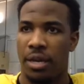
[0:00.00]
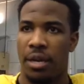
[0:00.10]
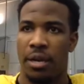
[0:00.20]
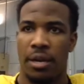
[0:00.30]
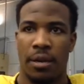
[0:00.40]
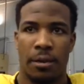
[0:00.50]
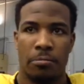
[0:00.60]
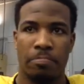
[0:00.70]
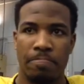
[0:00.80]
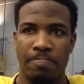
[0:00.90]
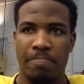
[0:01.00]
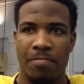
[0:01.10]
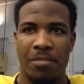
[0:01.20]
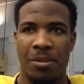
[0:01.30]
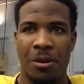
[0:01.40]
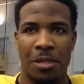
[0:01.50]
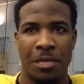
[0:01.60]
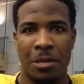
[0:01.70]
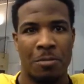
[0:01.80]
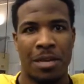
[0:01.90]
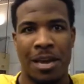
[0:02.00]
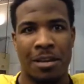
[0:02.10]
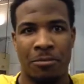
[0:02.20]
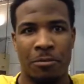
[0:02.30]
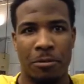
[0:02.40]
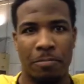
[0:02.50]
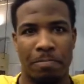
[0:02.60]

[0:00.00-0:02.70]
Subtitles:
and, you know, that's all we can ask for.